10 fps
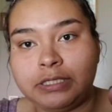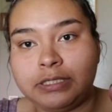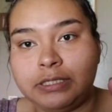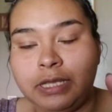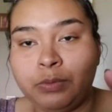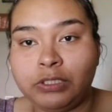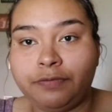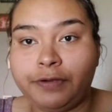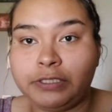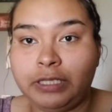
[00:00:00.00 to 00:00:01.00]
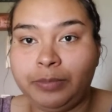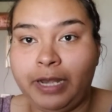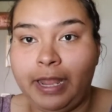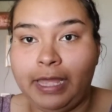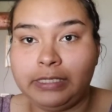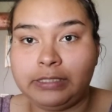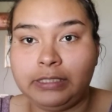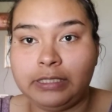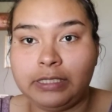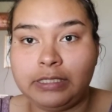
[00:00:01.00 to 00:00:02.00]
This it was the first time that I had
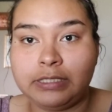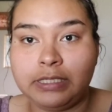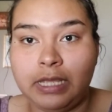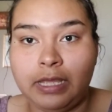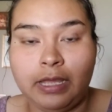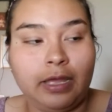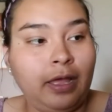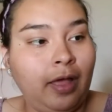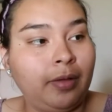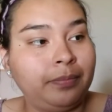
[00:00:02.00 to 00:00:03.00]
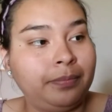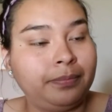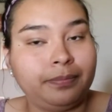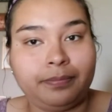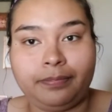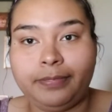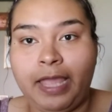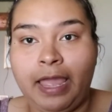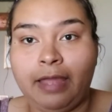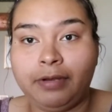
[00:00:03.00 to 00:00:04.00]
seen this. Um,
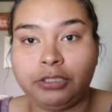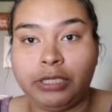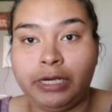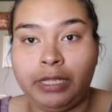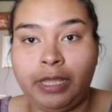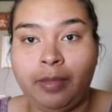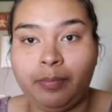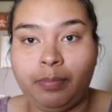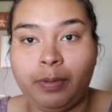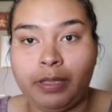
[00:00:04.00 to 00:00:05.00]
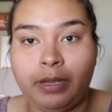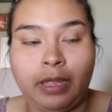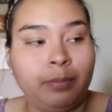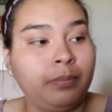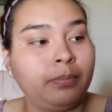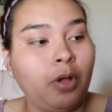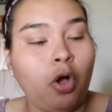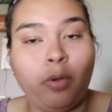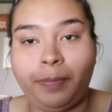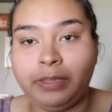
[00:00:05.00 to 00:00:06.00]
I had not tried it yet, but I'm
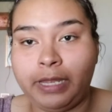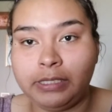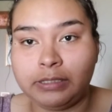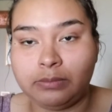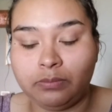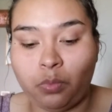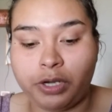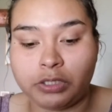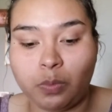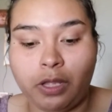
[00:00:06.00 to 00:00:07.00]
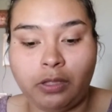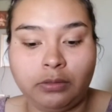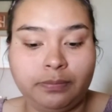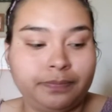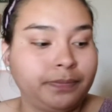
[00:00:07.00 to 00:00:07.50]
hoping that it works well.